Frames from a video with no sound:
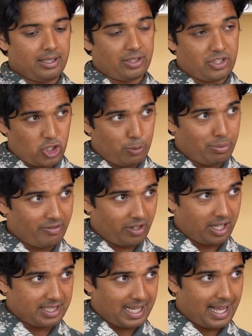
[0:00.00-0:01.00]
the
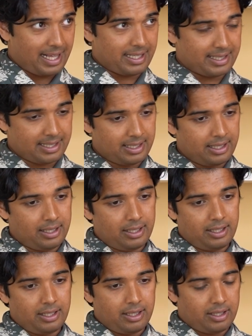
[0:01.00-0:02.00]
supervisor has
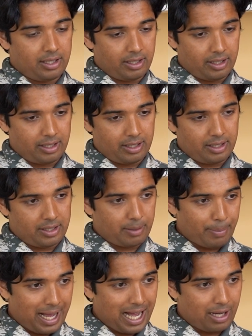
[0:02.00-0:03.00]

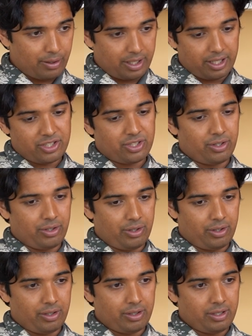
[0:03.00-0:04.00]
the power
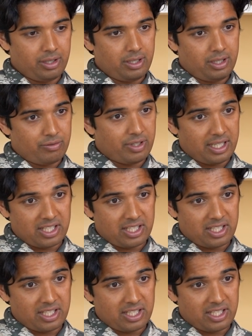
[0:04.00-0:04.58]
to really